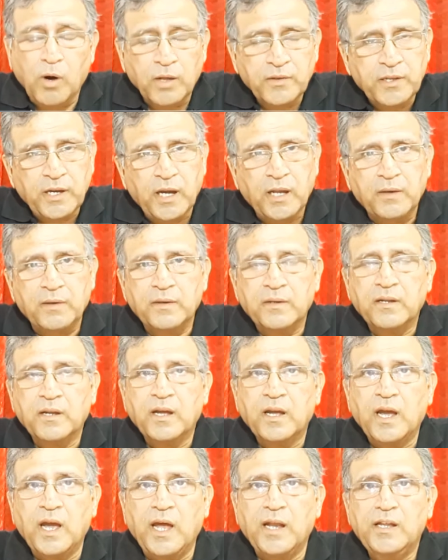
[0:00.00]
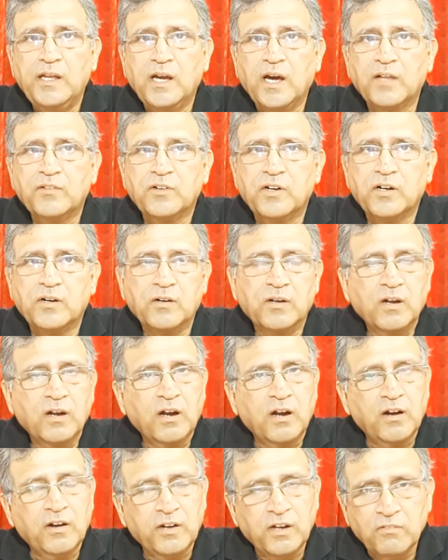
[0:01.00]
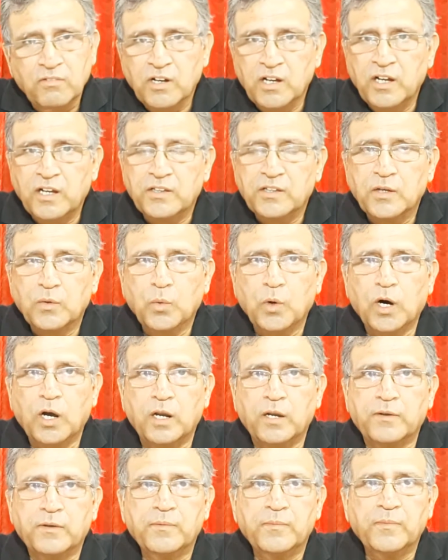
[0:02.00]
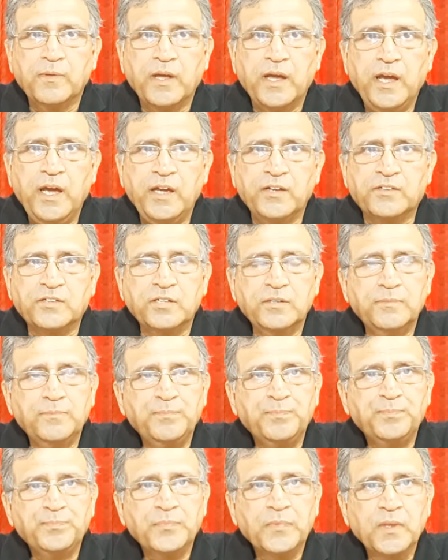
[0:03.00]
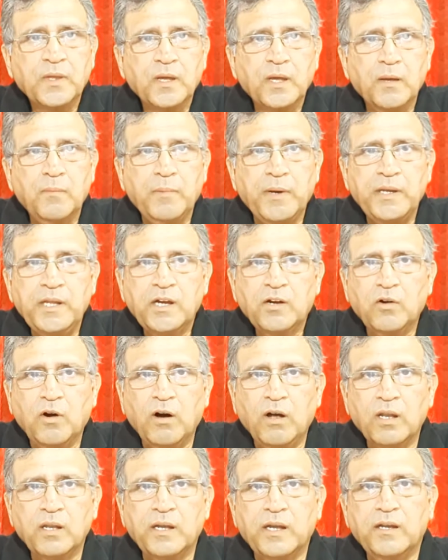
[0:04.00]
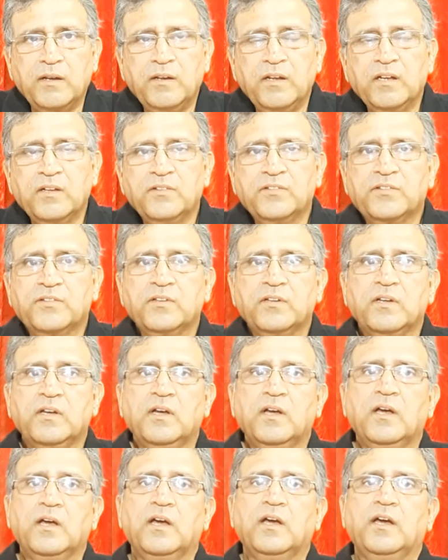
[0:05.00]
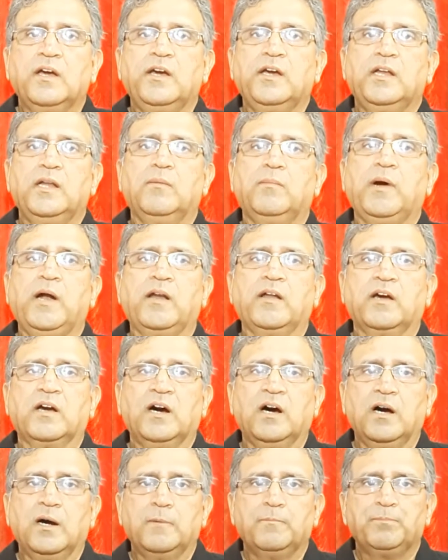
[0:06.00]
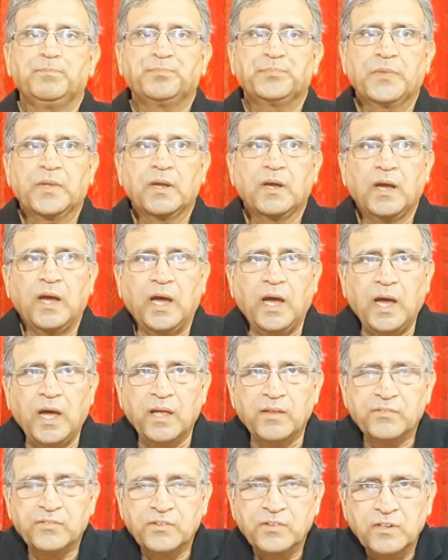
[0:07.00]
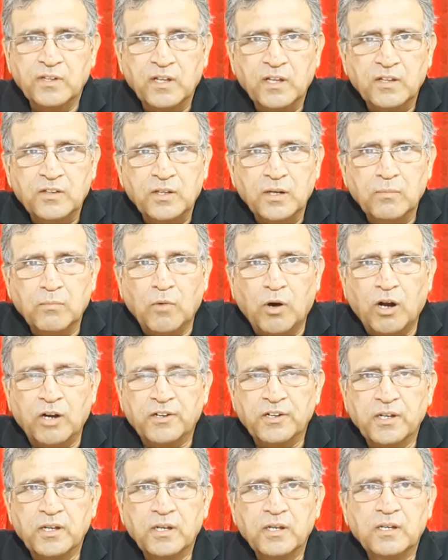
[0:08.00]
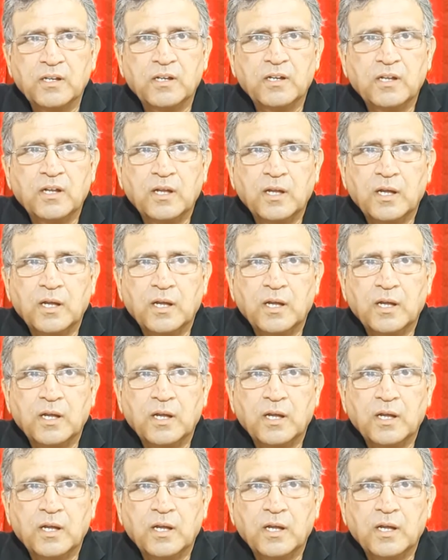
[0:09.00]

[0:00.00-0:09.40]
more than any other river in the world. 8. Many call Indians in America as the model